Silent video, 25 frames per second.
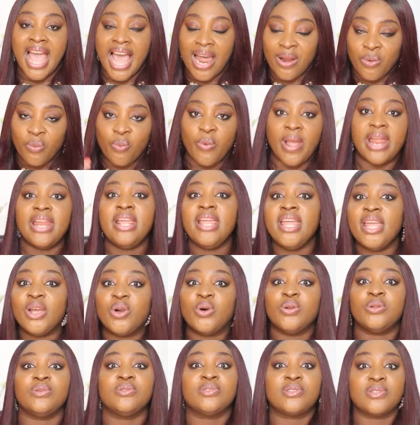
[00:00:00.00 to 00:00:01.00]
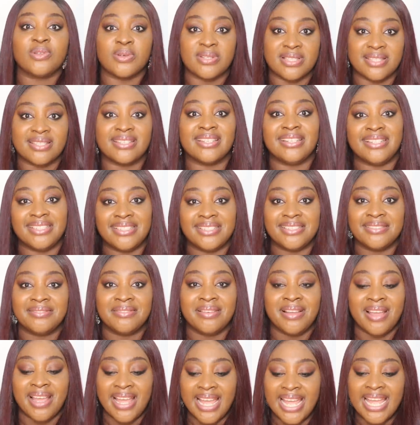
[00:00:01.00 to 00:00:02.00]
And when he couldn't succeed,
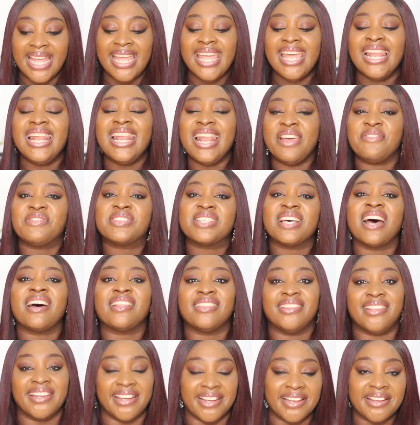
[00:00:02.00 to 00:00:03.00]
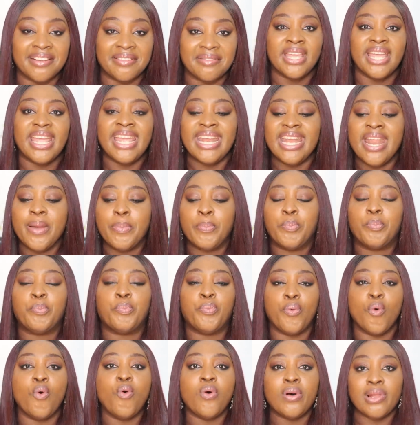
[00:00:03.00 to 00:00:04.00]
he left her there in a
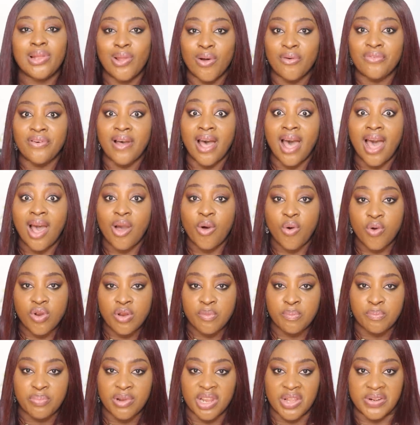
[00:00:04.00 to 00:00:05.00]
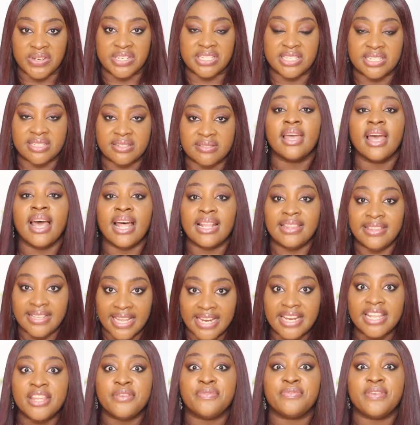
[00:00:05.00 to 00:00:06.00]
pool of her own blood, and
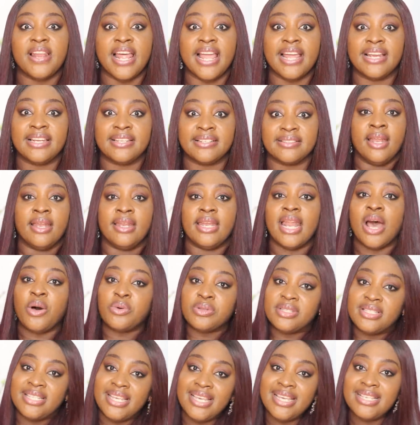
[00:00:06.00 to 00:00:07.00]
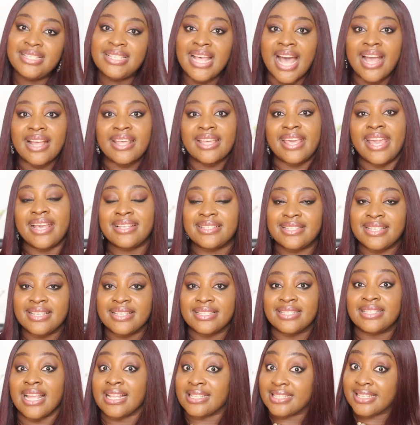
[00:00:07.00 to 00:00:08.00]
then he fled. Now, these are
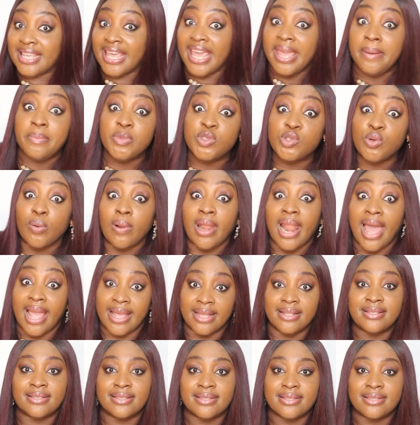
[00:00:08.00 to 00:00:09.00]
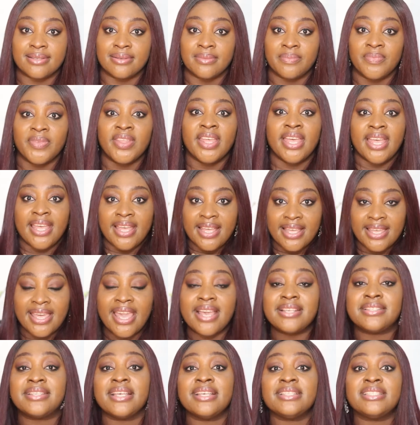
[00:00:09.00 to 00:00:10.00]
cases that came to light,
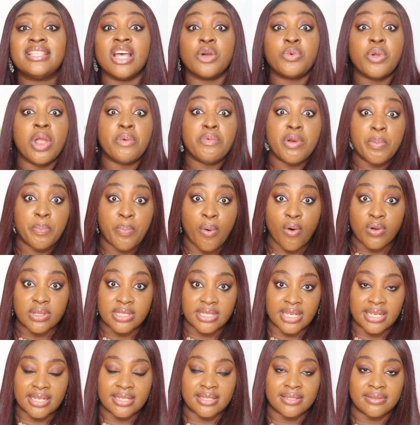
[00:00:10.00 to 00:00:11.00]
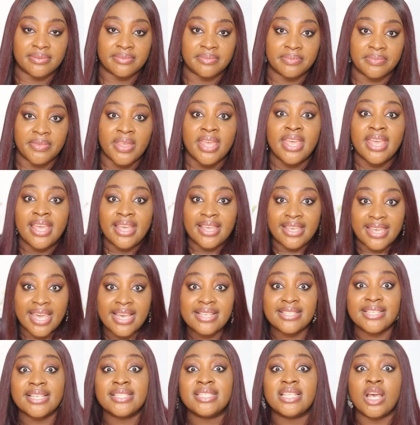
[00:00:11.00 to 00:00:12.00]
cases that were reported,
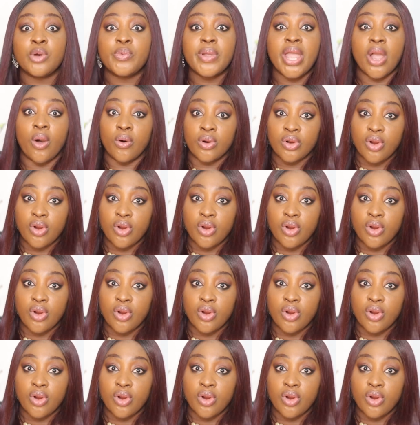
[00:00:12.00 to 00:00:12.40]
cases that were